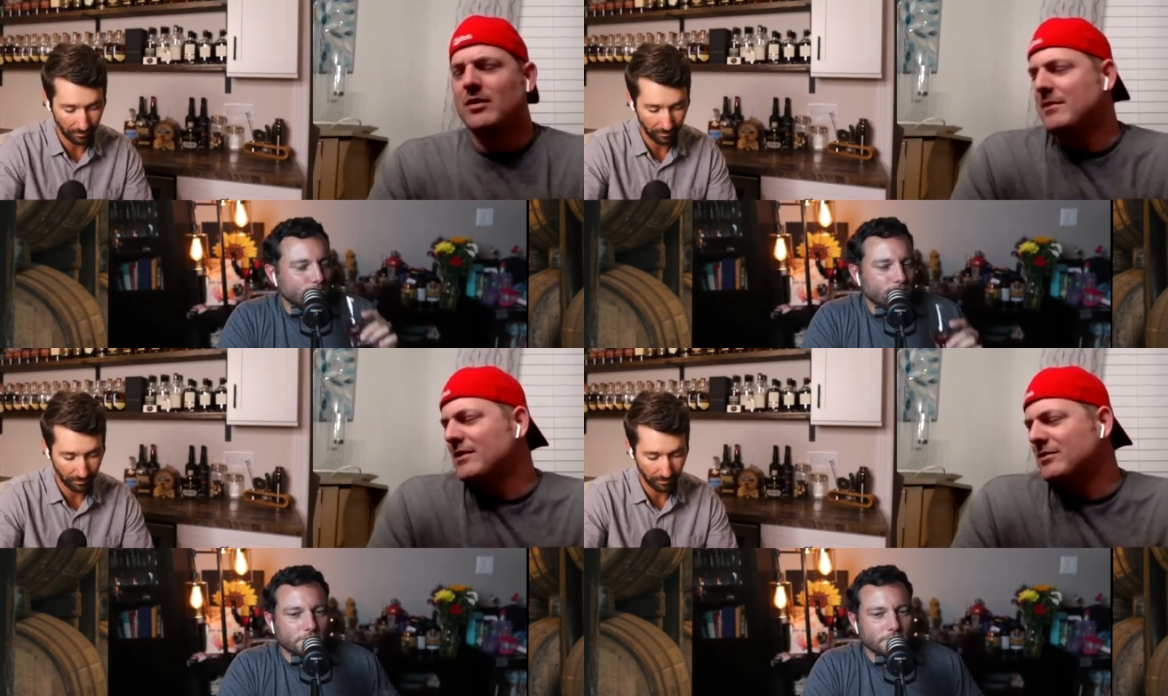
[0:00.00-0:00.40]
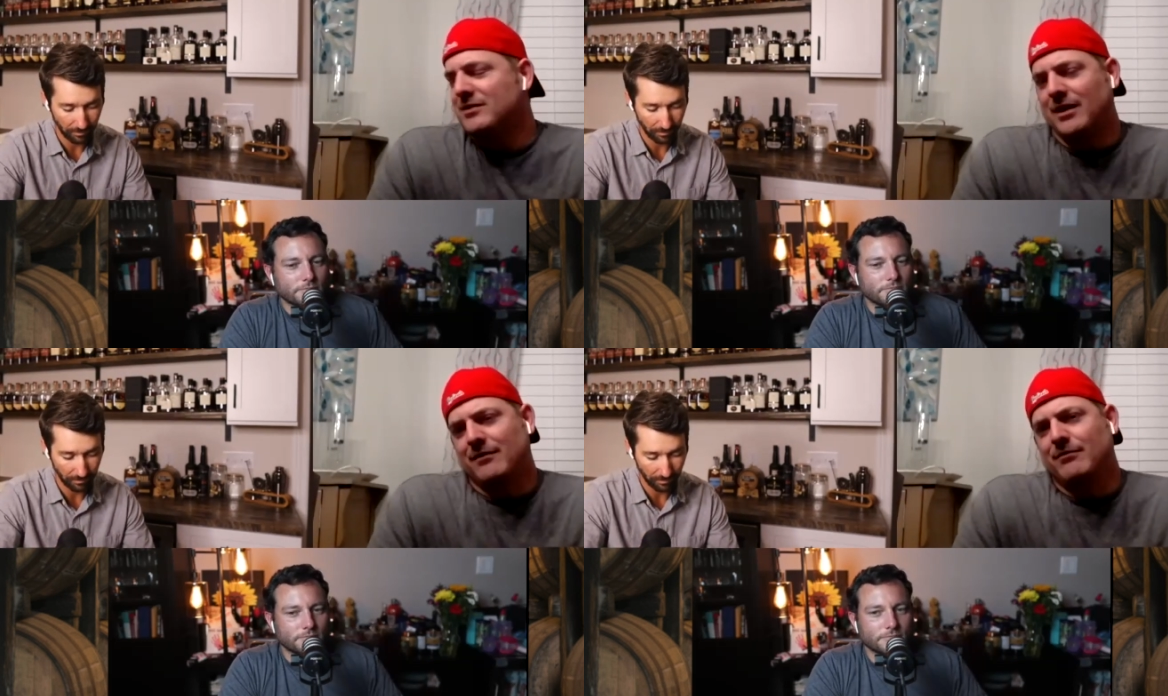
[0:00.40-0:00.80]
Speaker 1: I mean, this
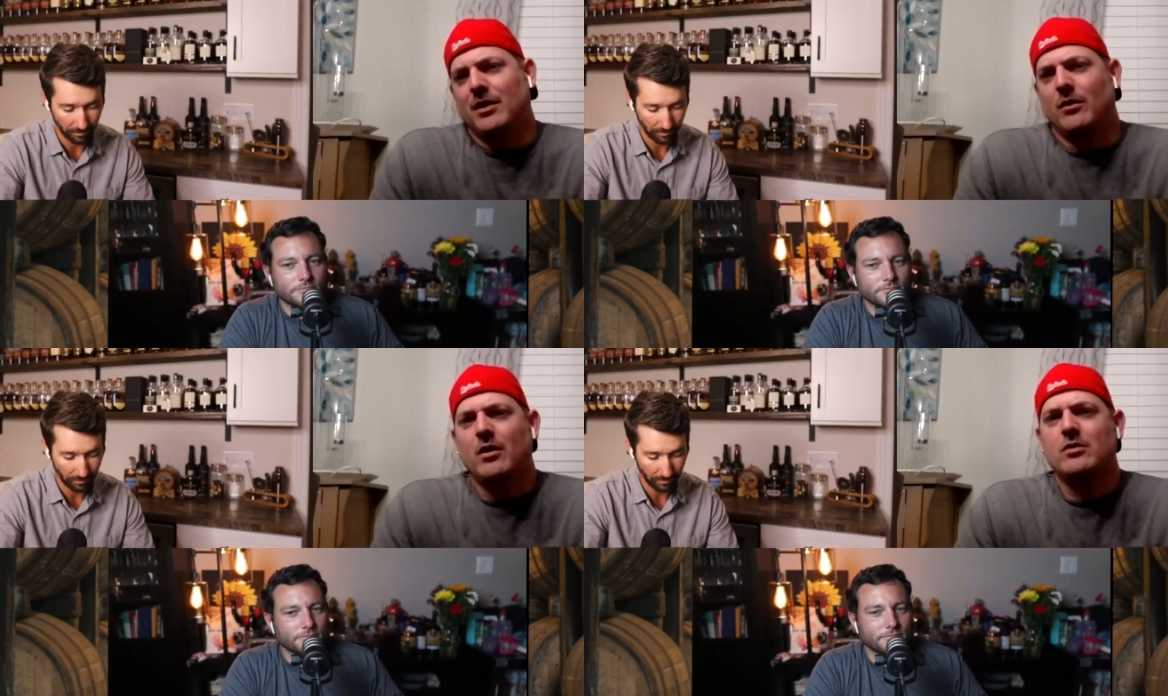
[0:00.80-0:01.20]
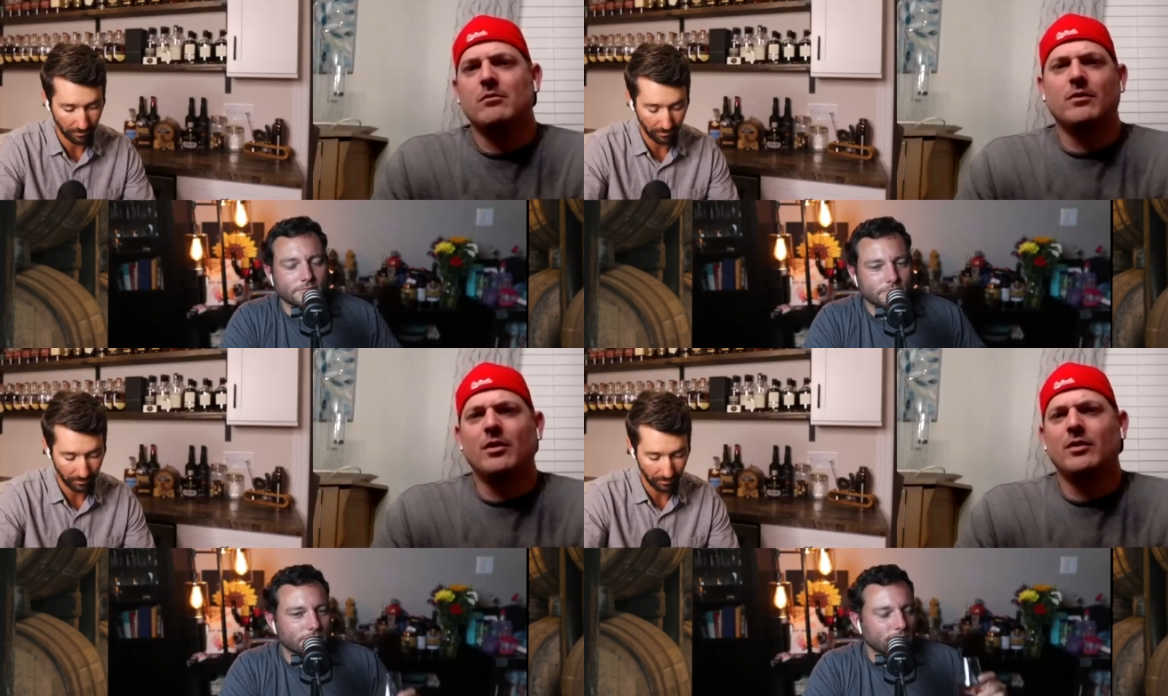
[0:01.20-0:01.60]
was like, you know, hundred
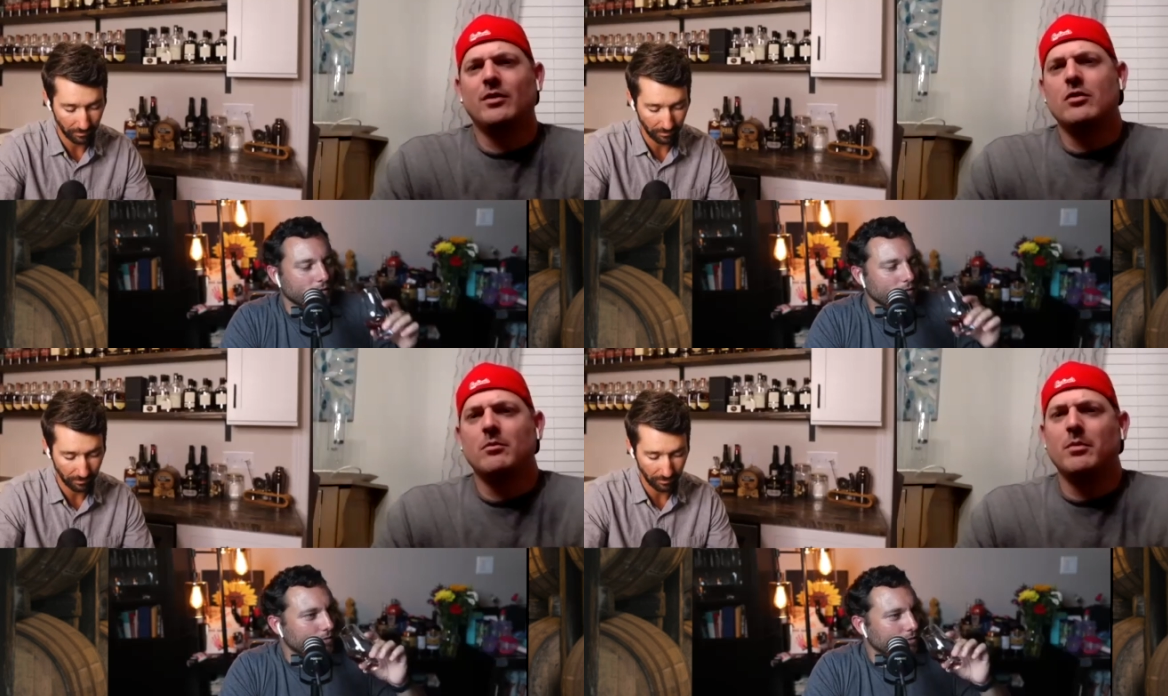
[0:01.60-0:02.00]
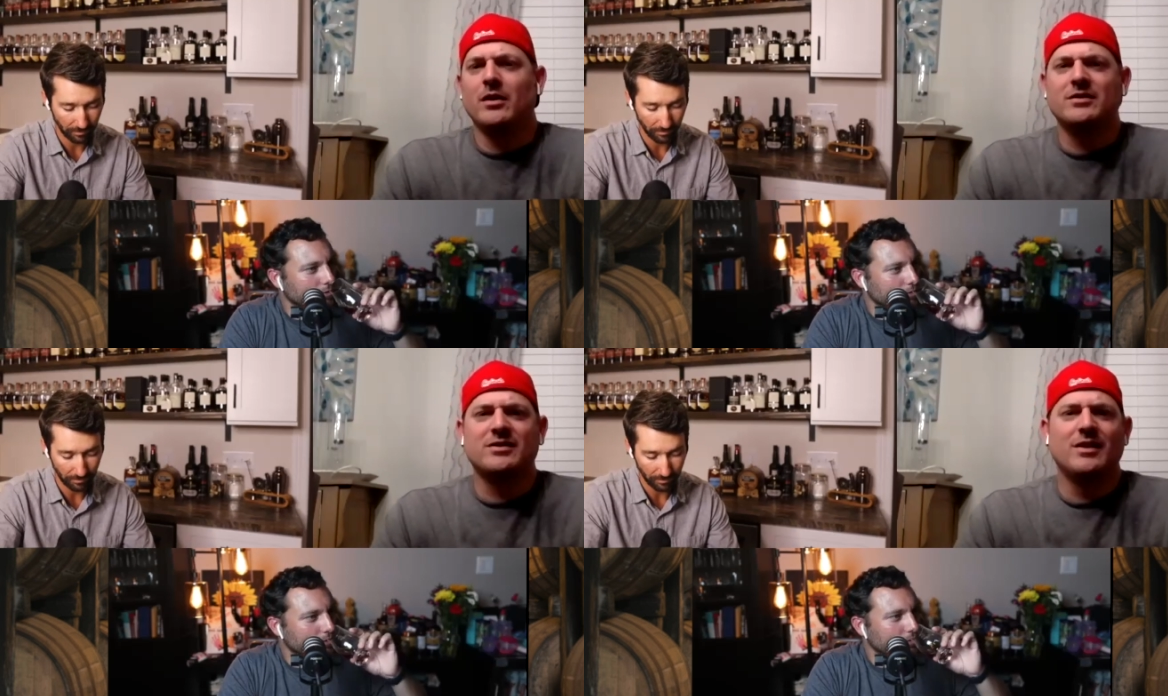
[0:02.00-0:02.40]
close to hundred
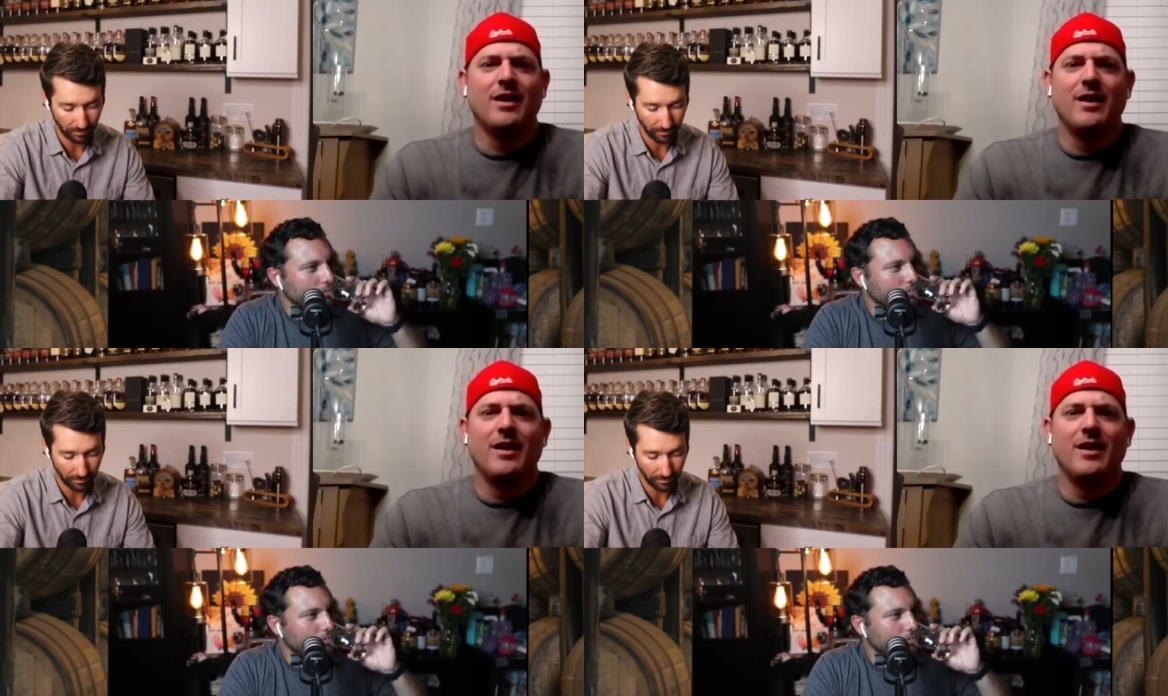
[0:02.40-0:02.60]
bucks.